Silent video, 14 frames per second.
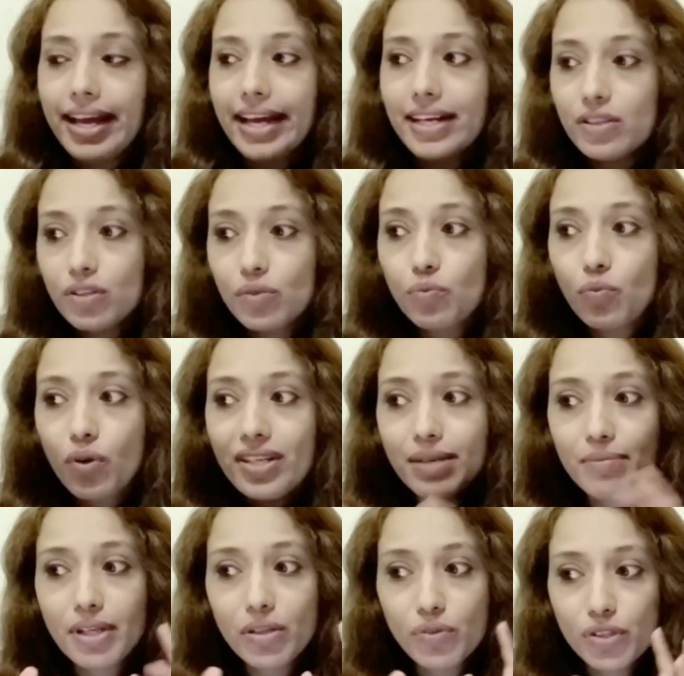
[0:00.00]
And I thought, what
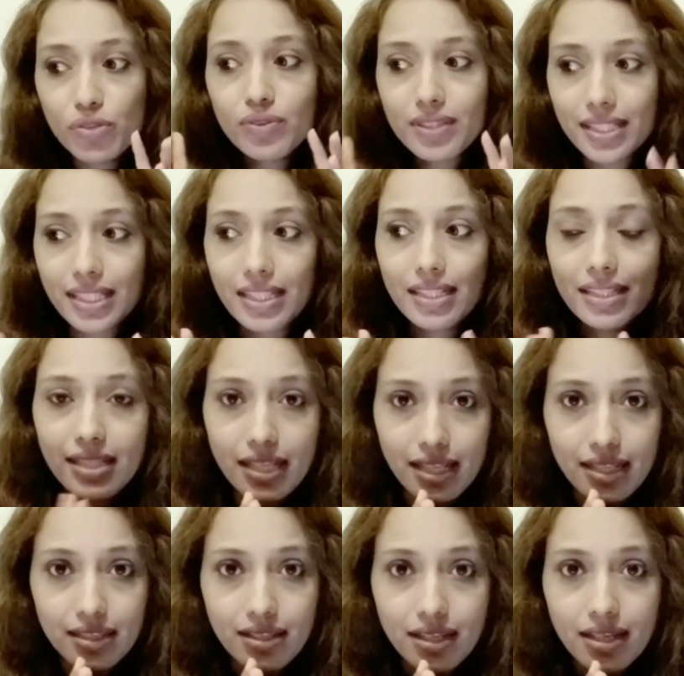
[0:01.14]
am I going to need
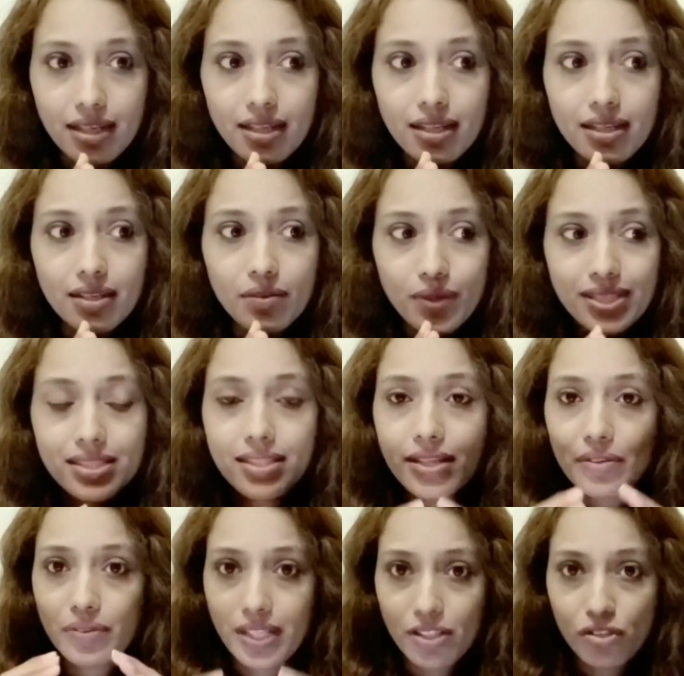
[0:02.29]
there once
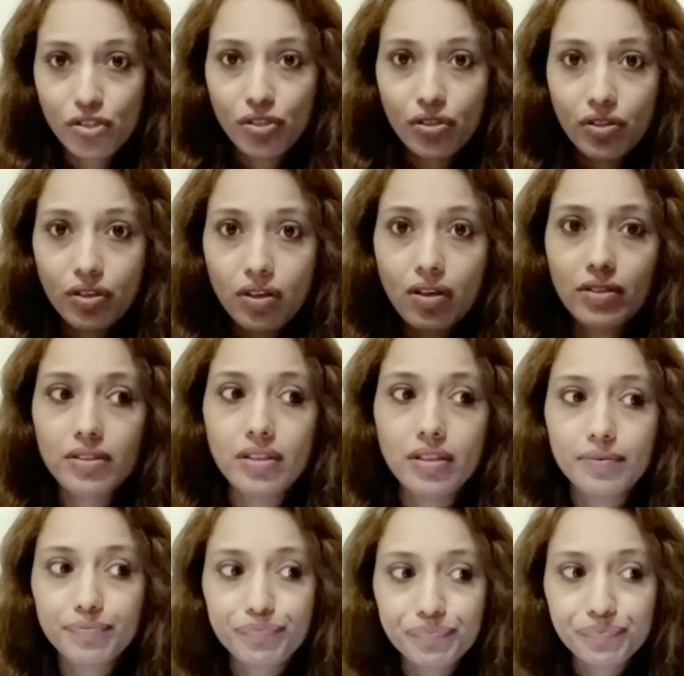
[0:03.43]
I reach on
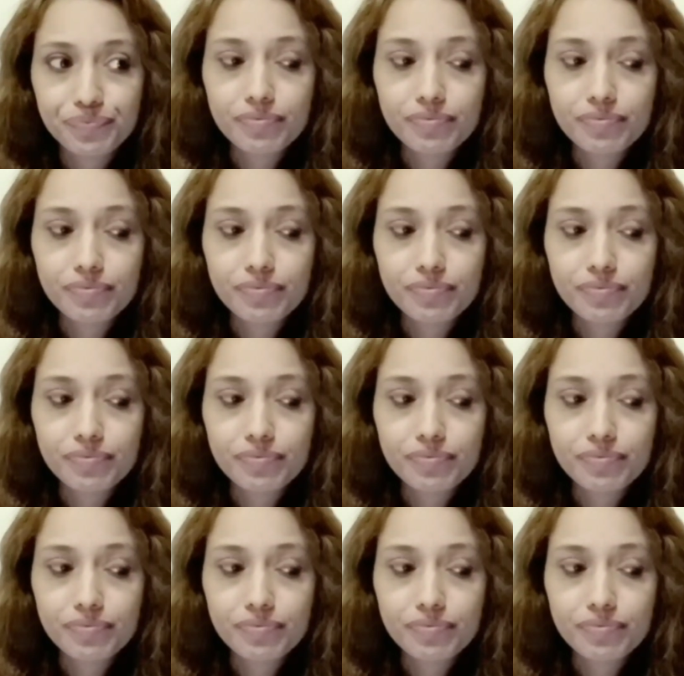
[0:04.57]
the